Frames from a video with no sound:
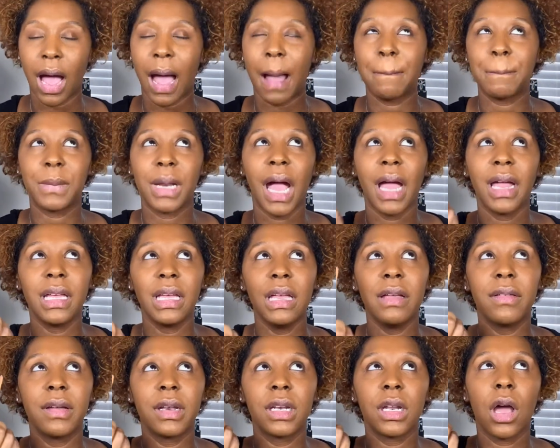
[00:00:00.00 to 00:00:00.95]
I'm not
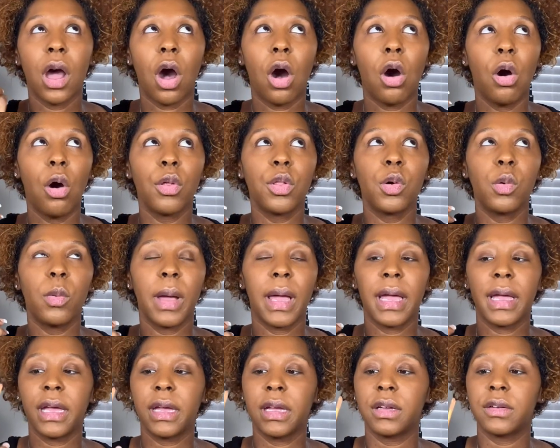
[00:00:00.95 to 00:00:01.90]
even all the
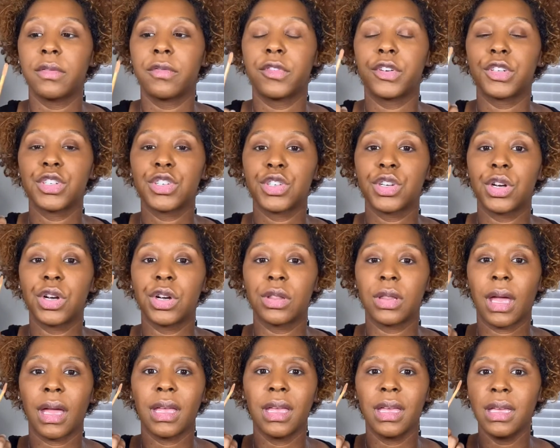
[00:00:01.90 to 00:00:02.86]
way for sure
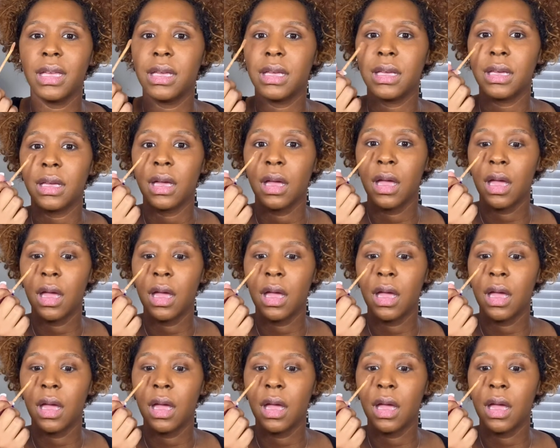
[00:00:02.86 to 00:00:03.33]
that he,